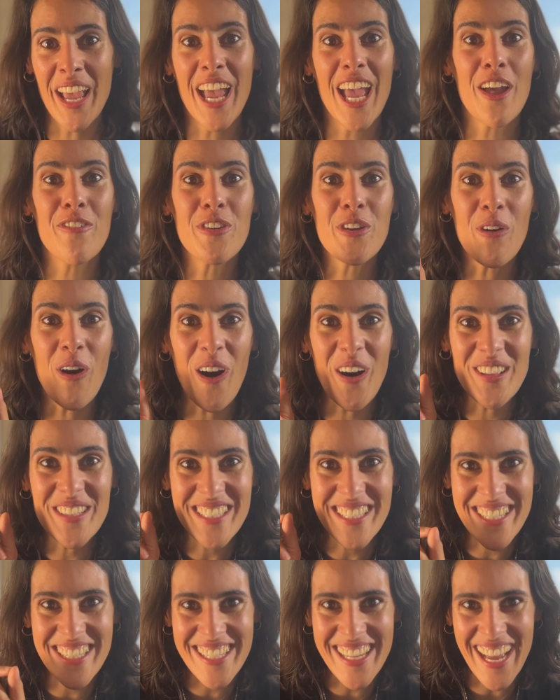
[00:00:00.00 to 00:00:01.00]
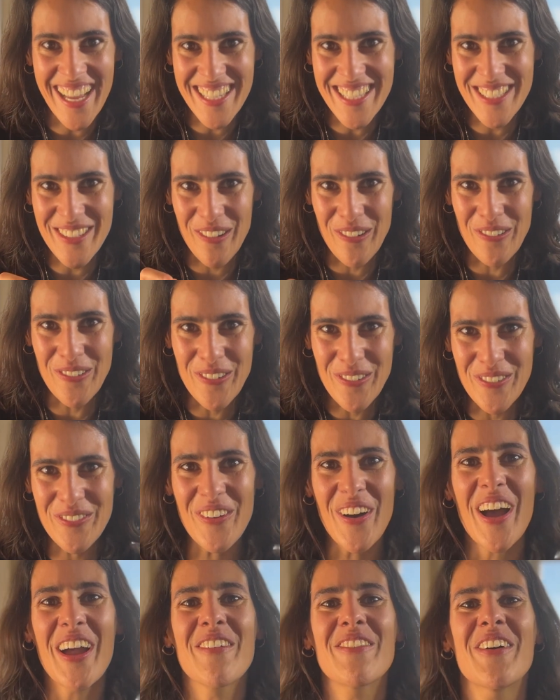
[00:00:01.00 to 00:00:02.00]
If you answered yes to all
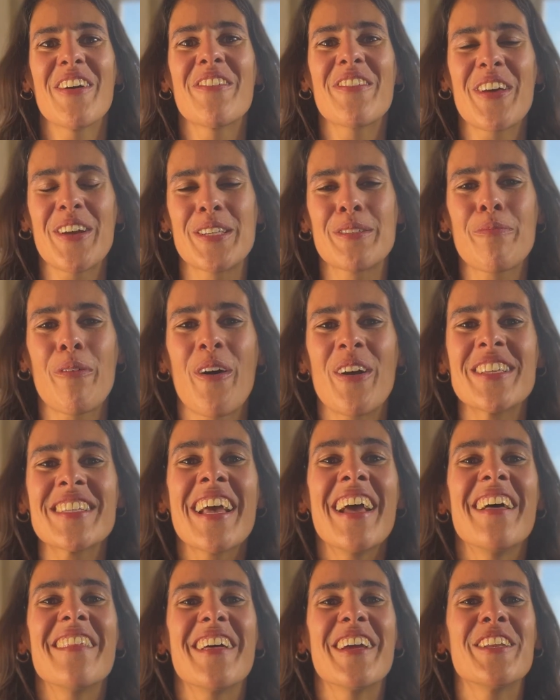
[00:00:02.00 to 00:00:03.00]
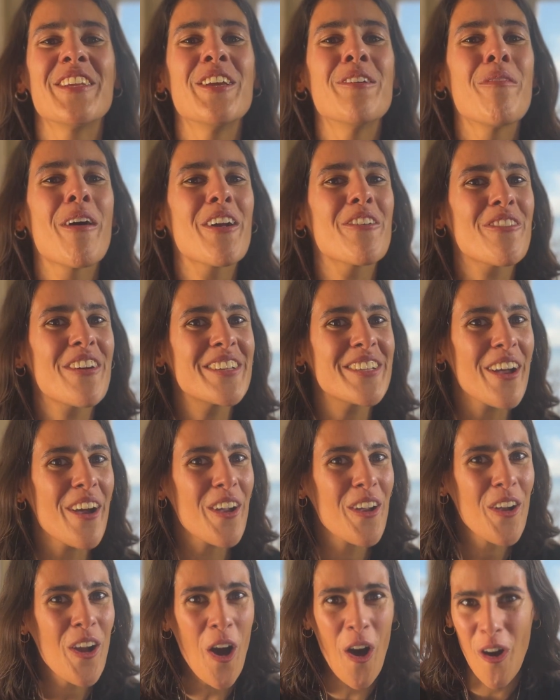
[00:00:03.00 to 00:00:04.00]
5 of those points, then you, my friend, are
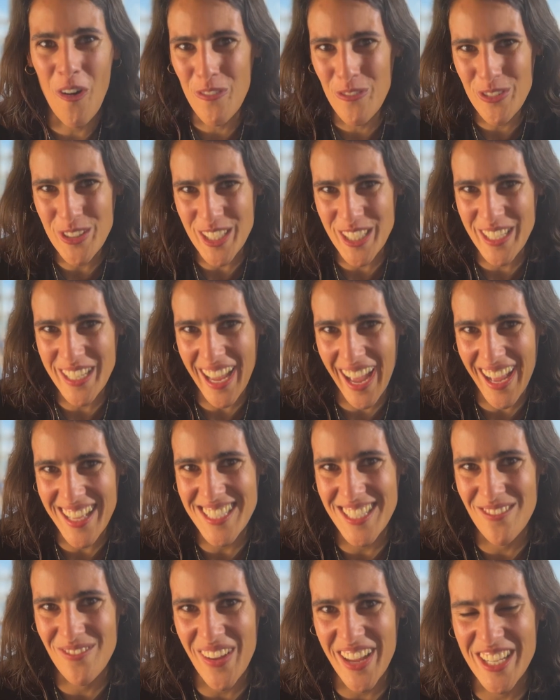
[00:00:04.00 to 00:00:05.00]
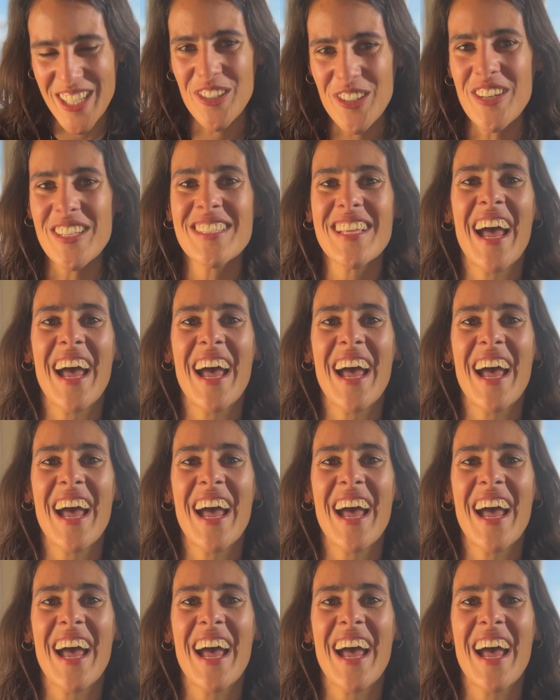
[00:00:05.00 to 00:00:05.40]
confident cat adventurers.